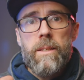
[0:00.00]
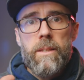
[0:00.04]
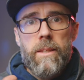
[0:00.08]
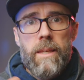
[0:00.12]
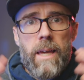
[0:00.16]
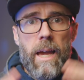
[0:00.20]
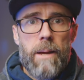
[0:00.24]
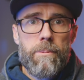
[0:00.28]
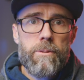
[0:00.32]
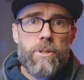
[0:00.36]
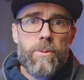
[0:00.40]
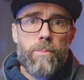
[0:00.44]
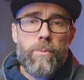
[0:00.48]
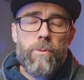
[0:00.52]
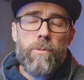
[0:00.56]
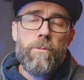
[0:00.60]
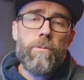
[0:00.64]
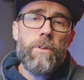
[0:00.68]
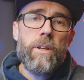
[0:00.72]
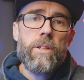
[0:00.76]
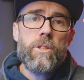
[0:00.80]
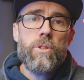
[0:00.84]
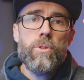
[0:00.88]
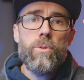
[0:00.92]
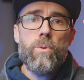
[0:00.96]
can capture
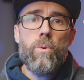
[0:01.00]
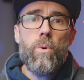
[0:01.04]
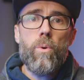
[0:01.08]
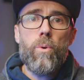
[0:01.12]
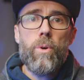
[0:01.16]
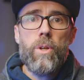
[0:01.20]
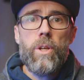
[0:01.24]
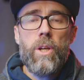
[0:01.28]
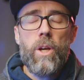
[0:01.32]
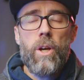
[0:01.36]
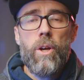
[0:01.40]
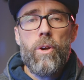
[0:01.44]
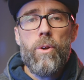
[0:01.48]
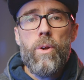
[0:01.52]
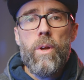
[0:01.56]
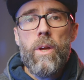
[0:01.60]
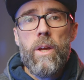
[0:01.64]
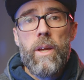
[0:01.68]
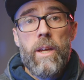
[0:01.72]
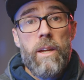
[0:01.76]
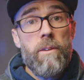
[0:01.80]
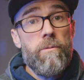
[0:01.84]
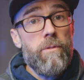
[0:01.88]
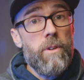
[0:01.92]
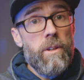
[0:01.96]
professional audio,
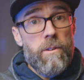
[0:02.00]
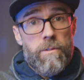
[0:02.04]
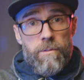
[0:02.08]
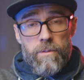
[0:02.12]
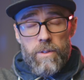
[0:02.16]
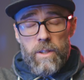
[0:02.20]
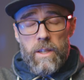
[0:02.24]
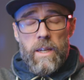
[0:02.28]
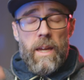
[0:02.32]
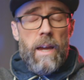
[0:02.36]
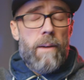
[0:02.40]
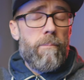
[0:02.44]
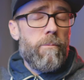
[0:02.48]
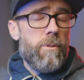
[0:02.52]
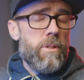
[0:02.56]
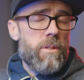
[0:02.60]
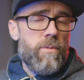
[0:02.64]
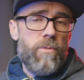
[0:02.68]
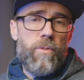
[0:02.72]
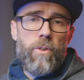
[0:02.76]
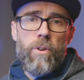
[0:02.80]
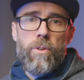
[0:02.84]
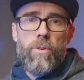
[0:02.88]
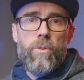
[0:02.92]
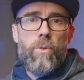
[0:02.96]
even if the camera's
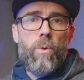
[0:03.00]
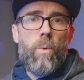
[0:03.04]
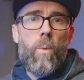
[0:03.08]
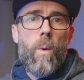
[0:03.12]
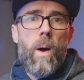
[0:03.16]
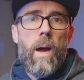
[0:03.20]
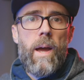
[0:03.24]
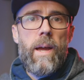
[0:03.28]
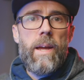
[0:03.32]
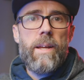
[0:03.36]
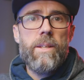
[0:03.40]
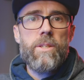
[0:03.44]
further away.